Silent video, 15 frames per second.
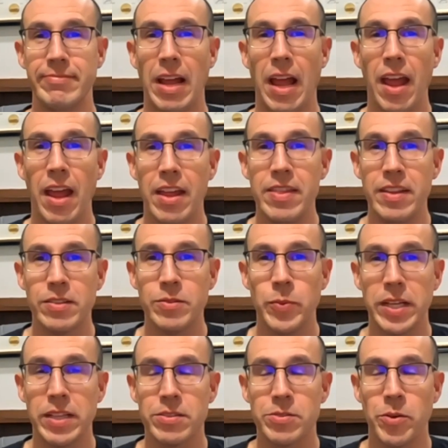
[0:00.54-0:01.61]
In this
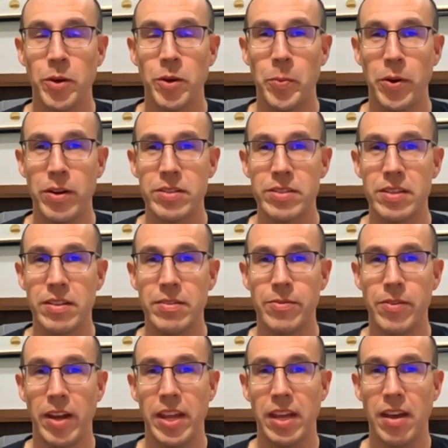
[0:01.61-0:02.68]
week's Torah portion,
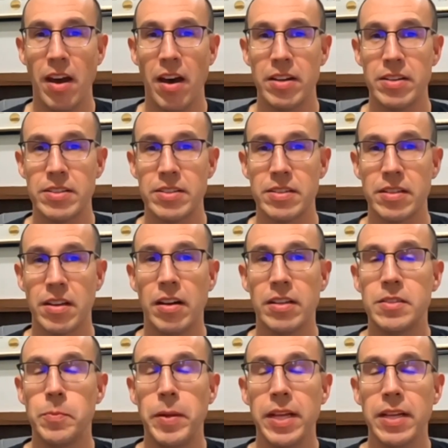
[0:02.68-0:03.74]
Vayigash,
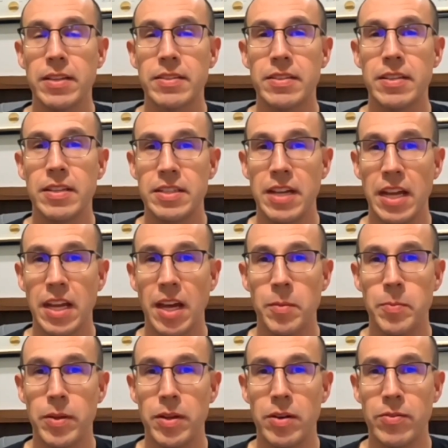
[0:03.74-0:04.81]
God speaks to
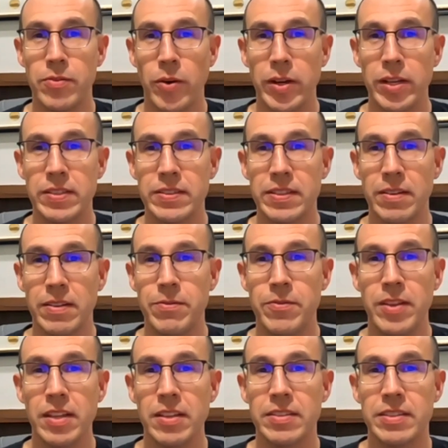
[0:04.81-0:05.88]
Jacob in a voice that
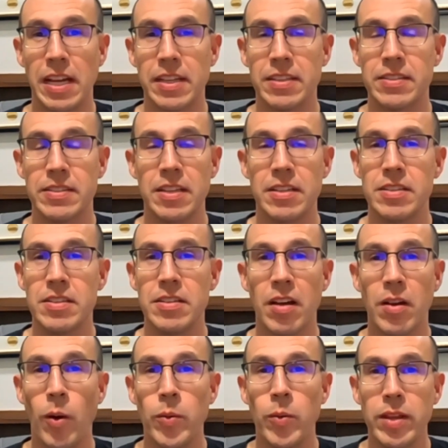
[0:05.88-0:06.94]
feels destined
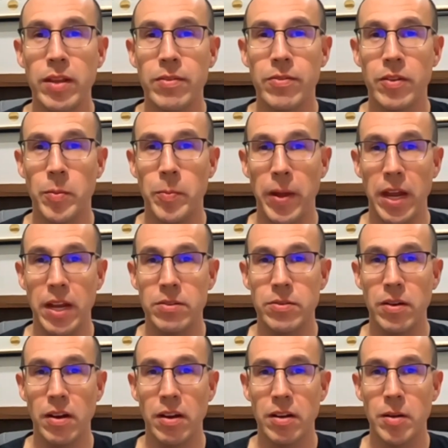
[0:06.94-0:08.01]
not only for the
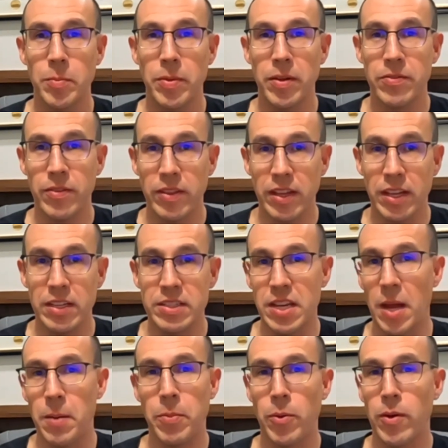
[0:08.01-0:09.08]
patriarch, but for the
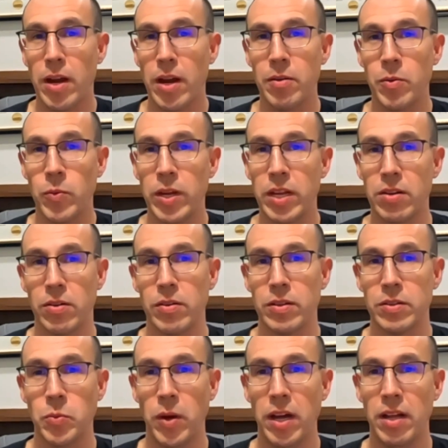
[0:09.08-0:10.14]
contemporary reader
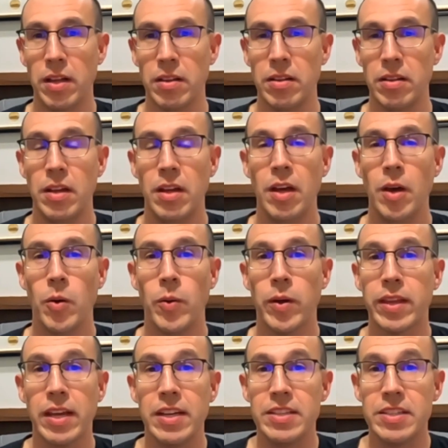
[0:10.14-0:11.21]
as well, with
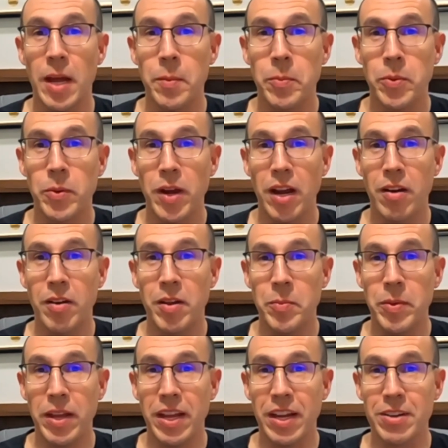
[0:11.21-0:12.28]
contemporary
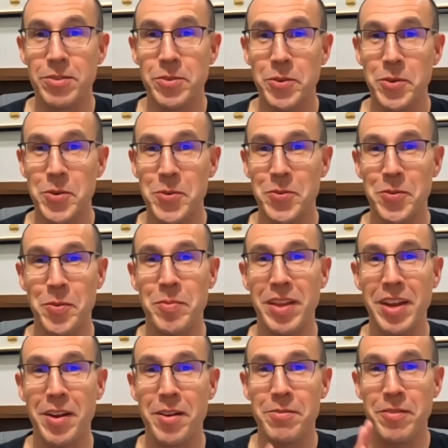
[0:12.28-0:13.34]
being true from the
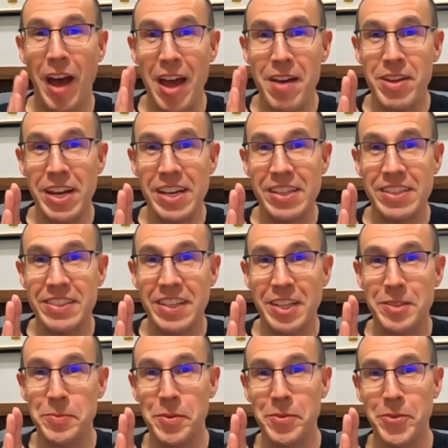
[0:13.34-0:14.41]
year 586
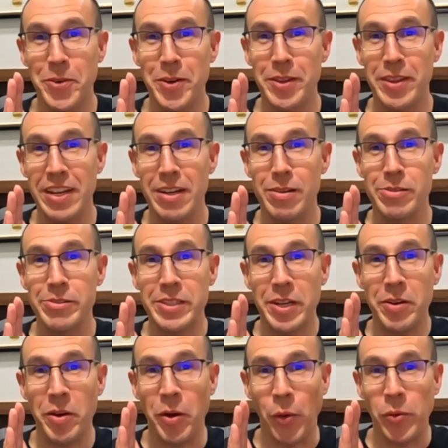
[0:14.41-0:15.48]
before the year
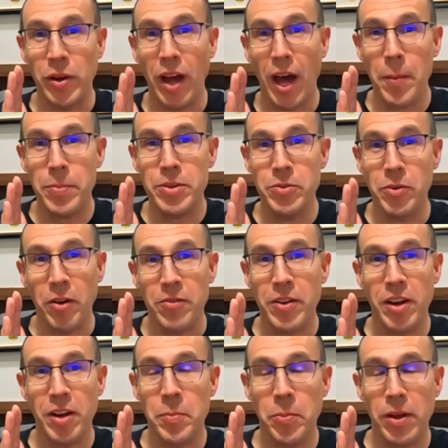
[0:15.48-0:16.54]
0 up to our
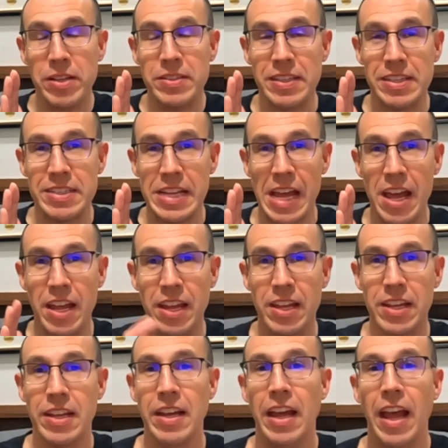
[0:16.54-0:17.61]
very present day.
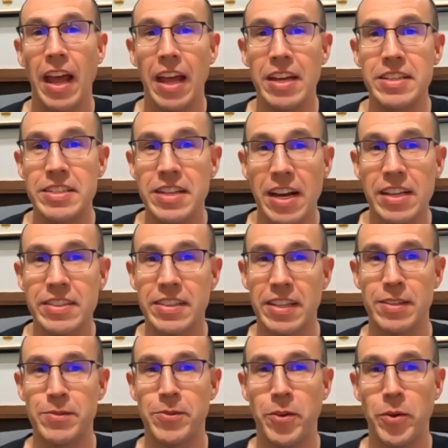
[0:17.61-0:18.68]
In
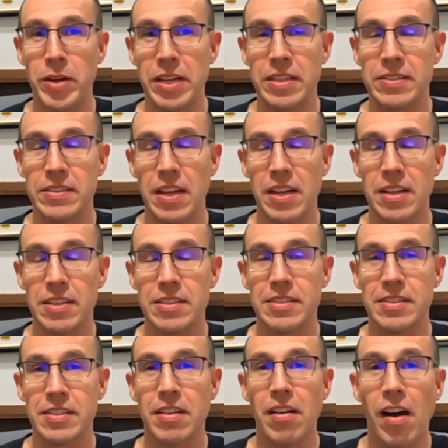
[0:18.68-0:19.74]
Genesis
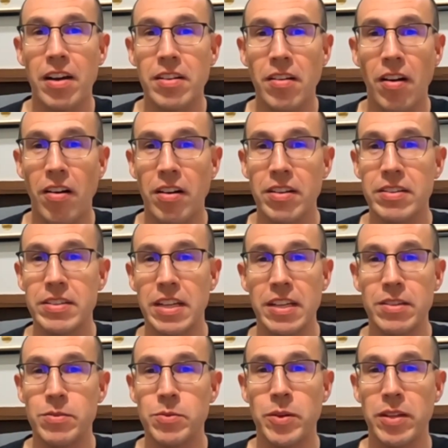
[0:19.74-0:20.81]
46, God called to
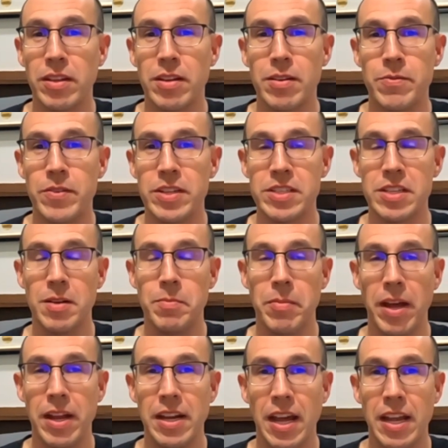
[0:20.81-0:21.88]
Israel in a vision
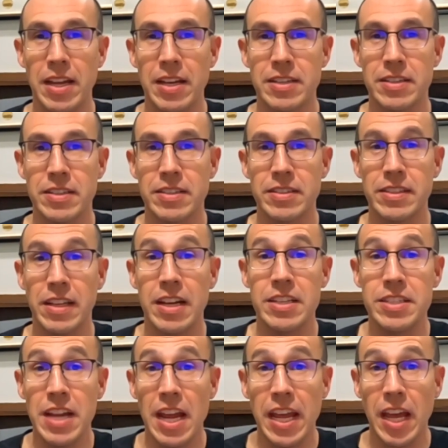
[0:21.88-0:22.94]
by night and said,
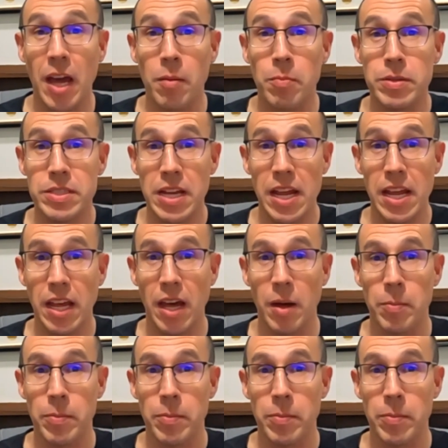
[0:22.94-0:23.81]
"Jacob, Jacob."